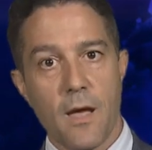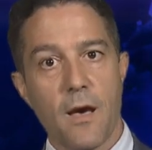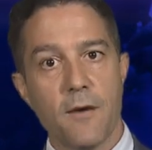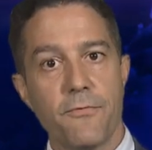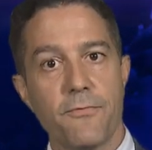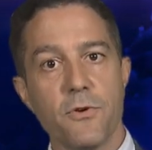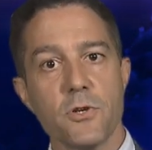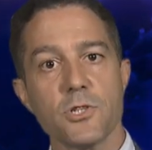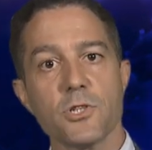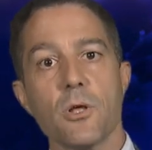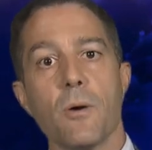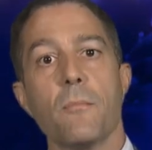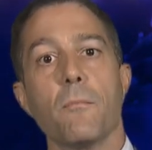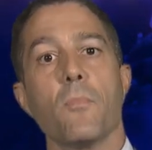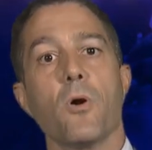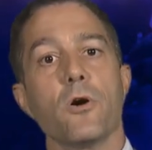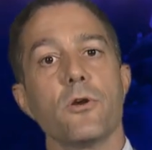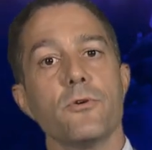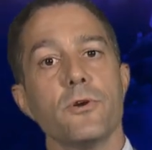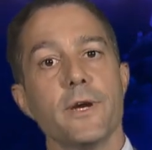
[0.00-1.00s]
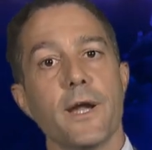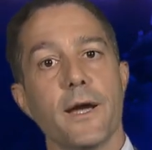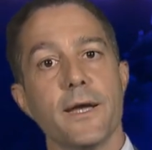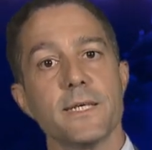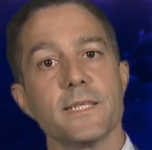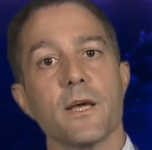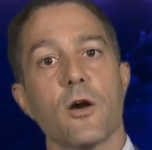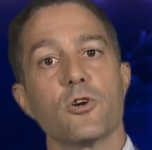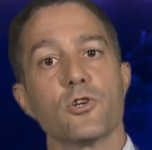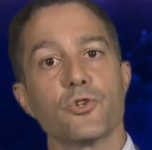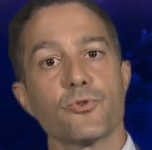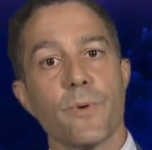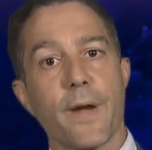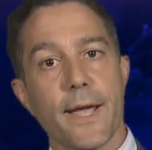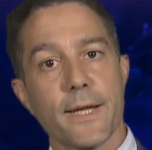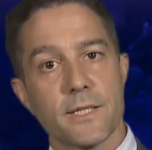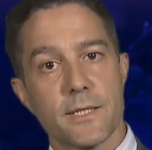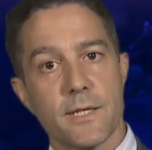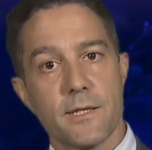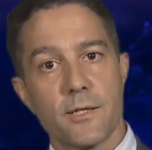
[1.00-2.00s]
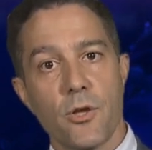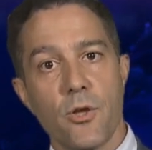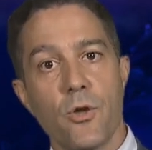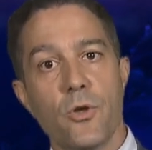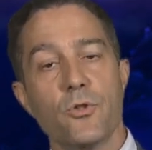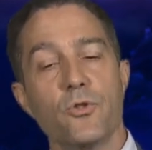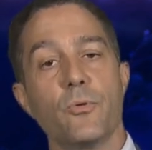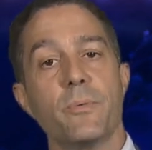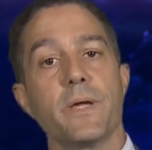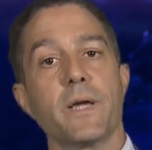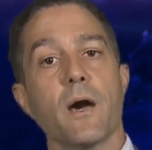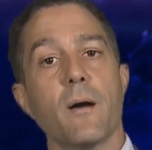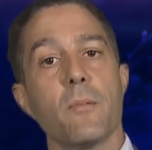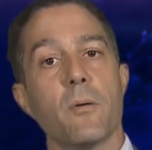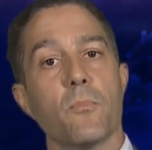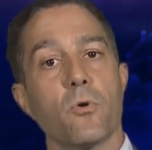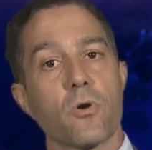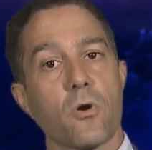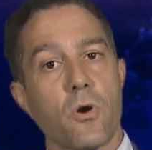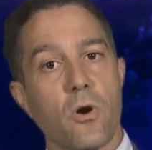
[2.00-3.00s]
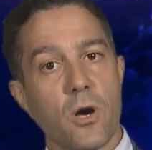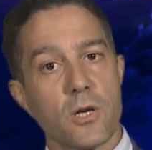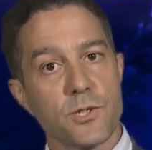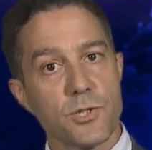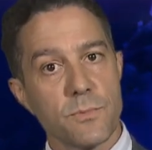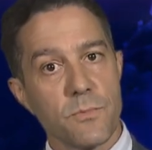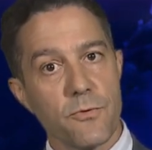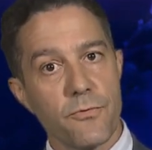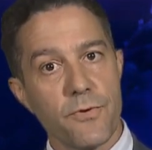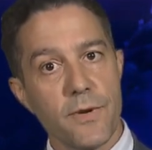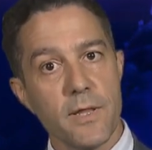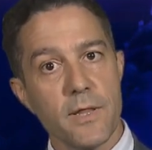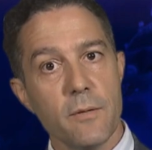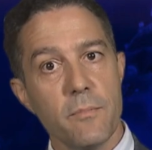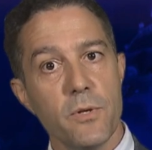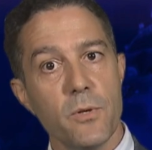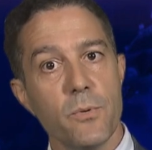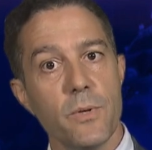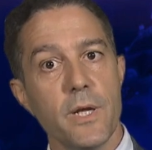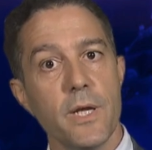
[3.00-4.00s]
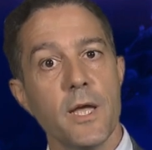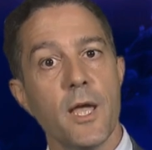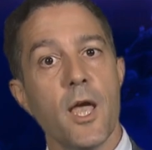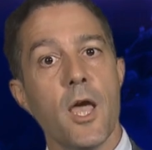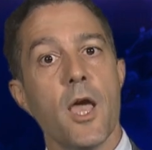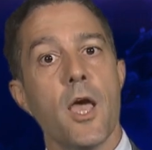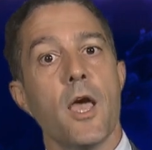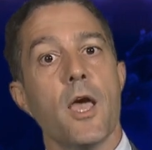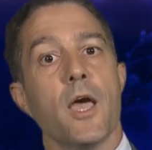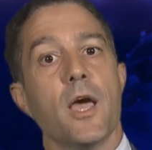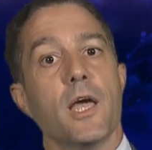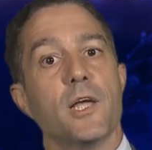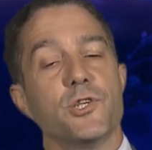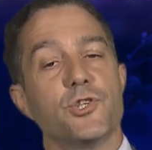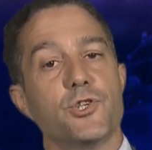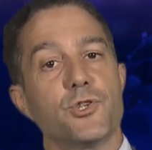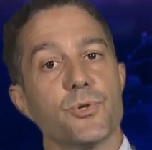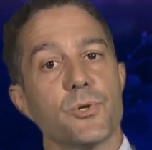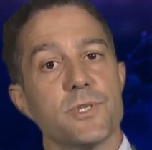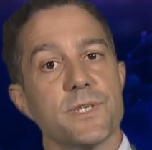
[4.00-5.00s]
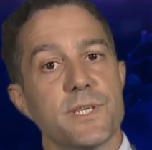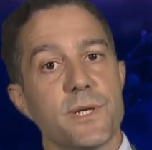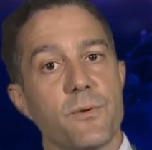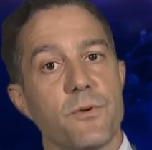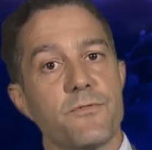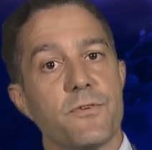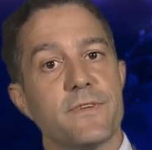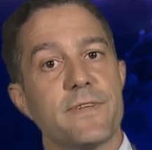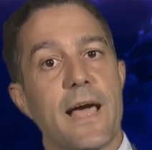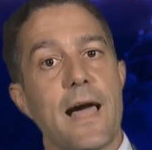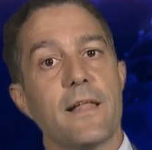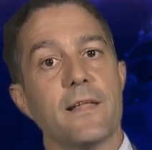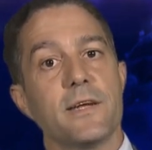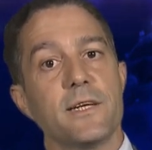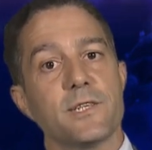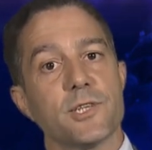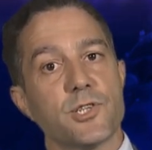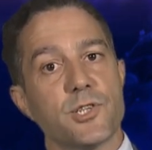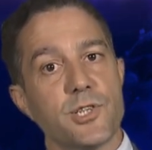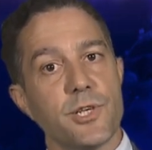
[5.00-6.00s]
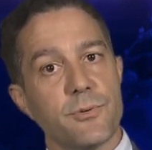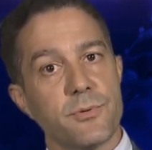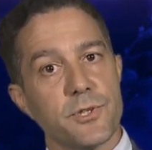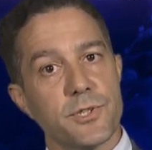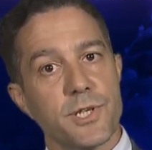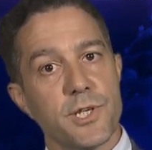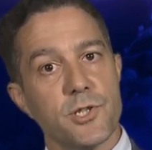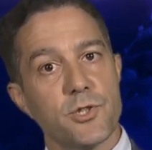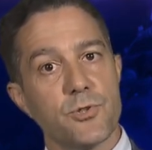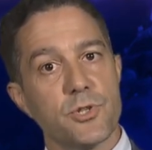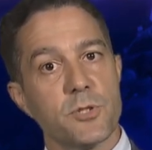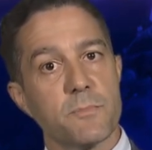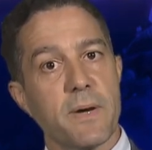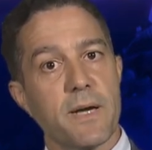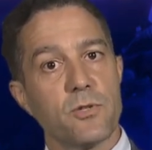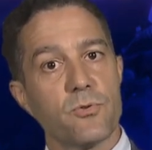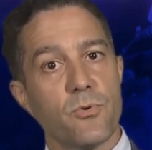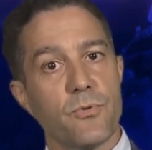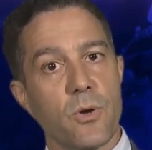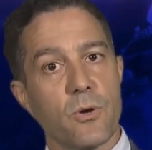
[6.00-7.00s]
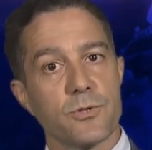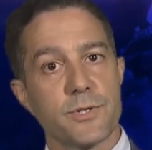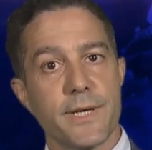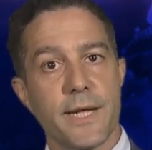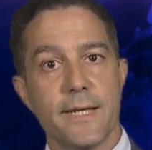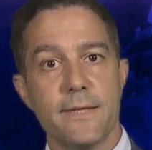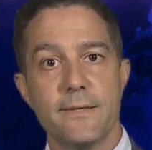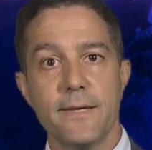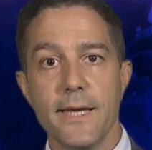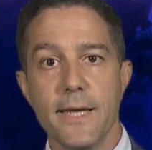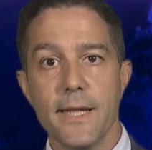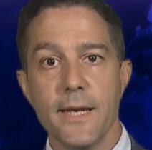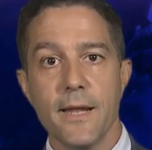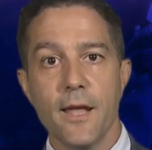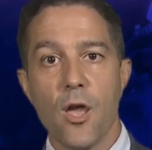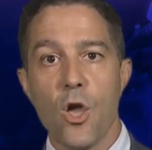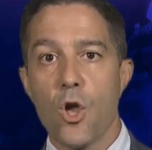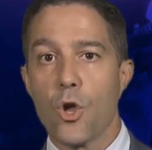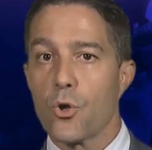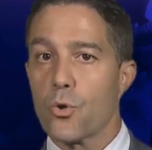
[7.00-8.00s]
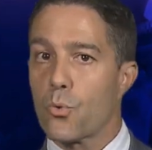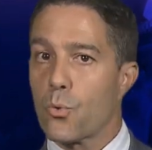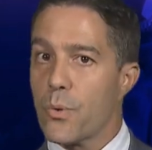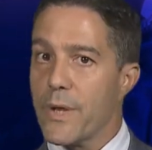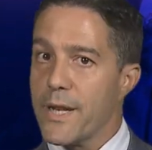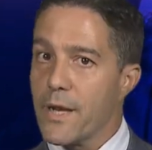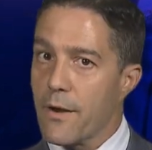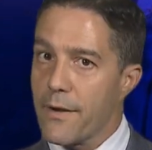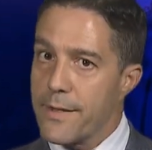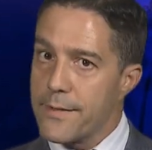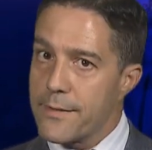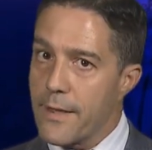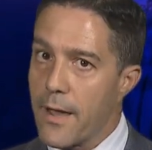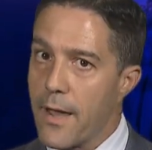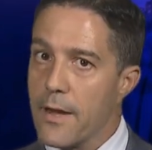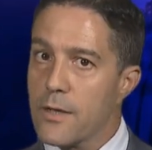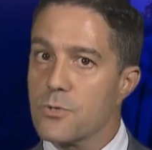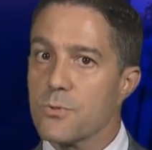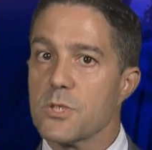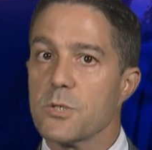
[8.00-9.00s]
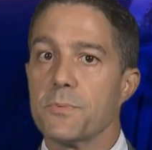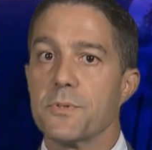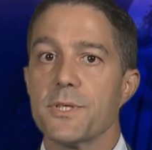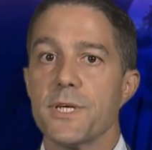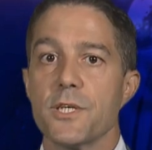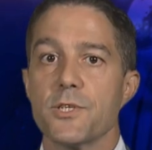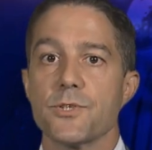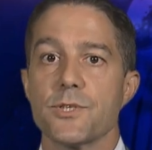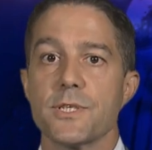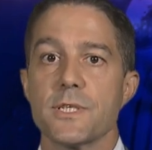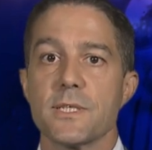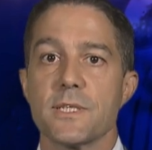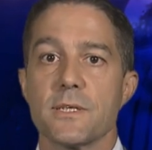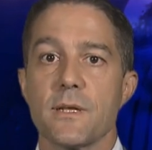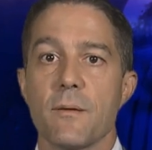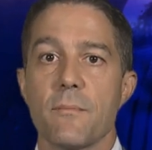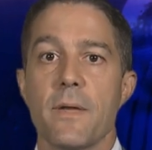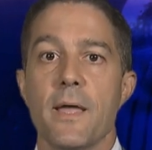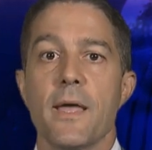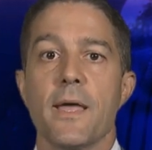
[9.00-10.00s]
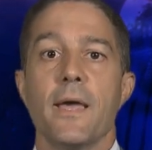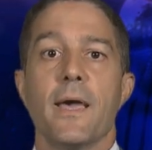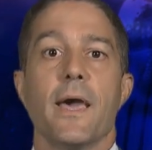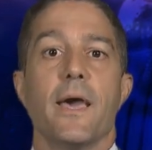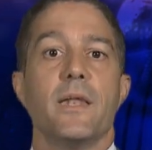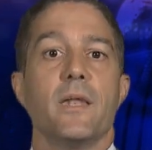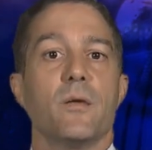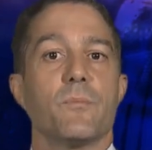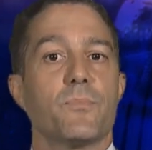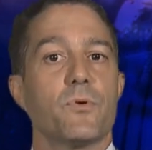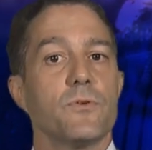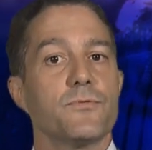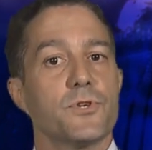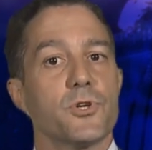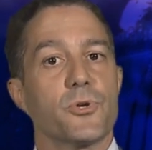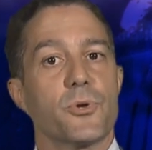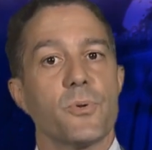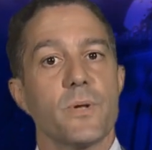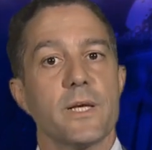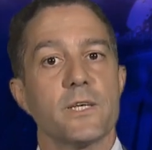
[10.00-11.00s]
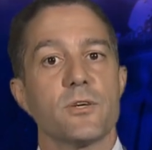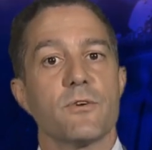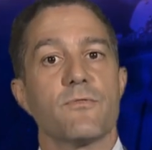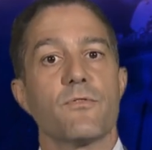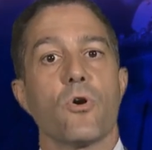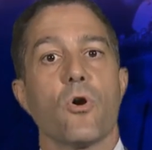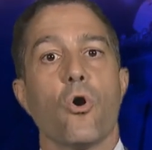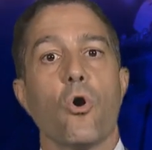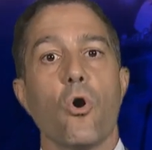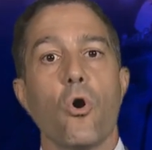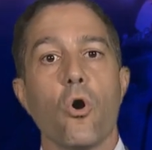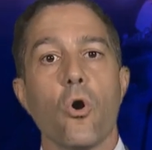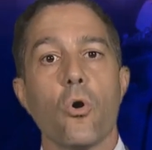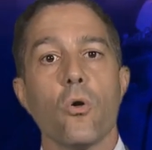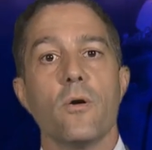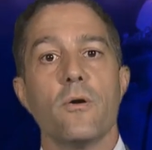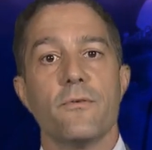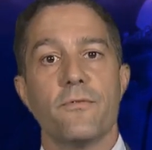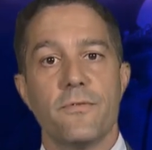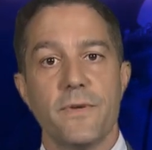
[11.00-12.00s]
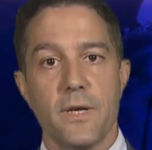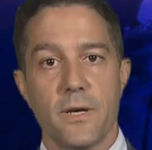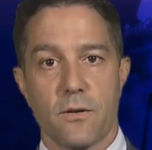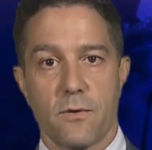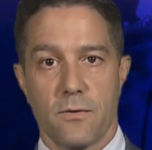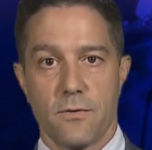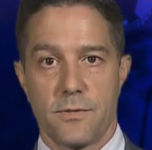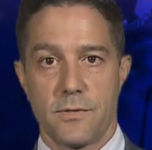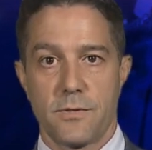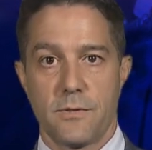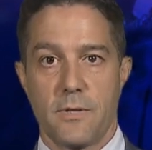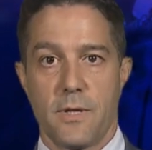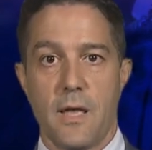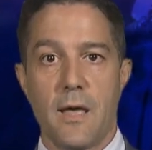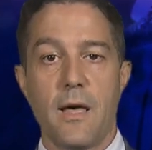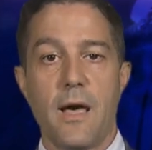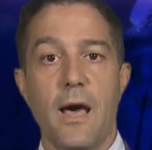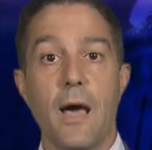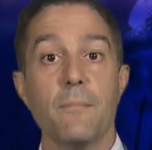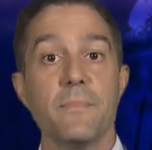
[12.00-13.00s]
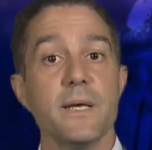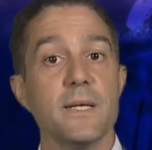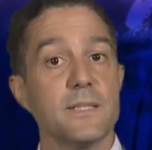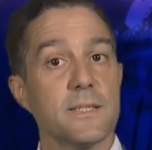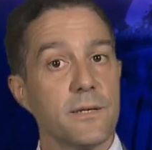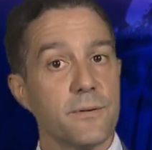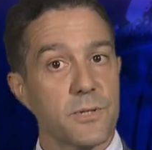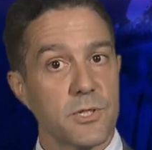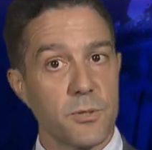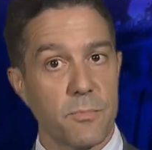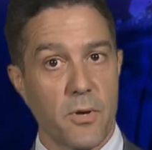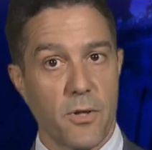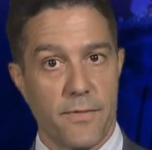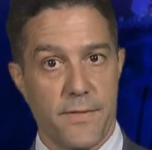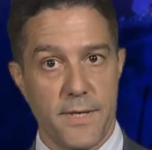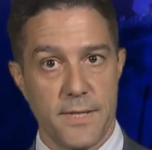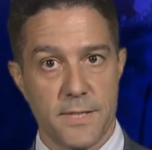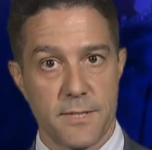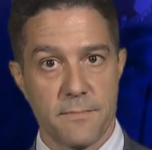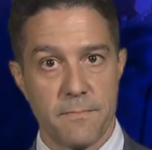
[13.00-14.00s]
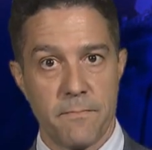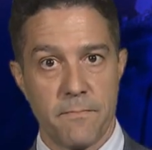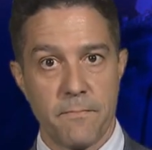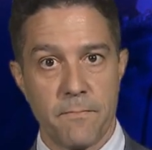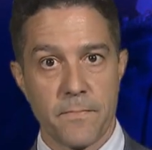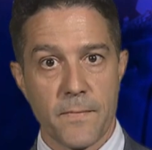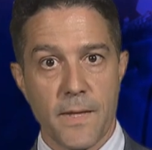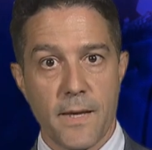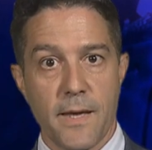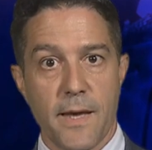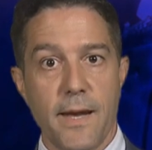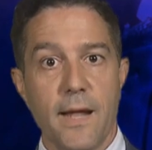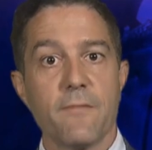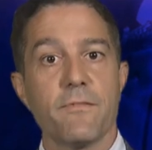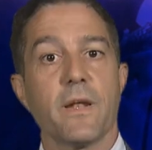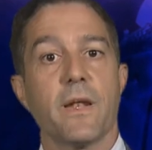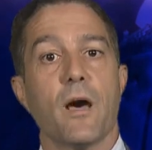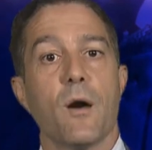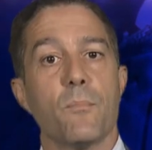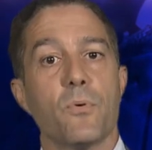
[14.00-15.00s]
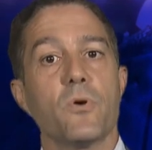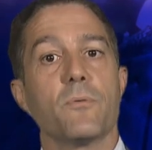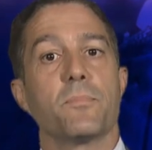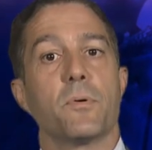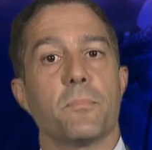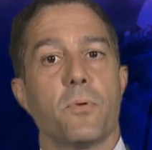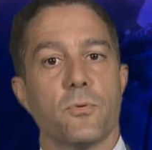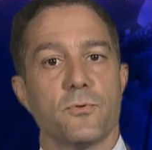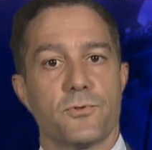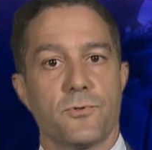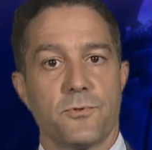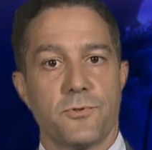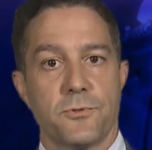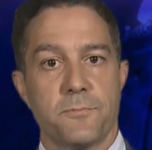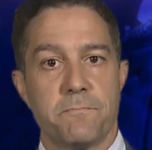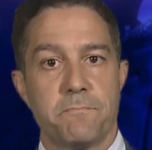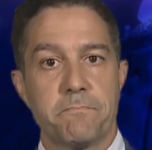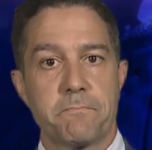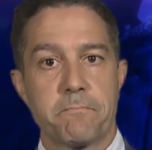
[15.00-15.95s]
First, modernize our transit to become a more customer-friendly muni, ensure zero fatalities and serious injuries by 2018, green our entire transportation system, and improve circulation for all vehicles. I'm dead serious about this, and I have a number of proposals.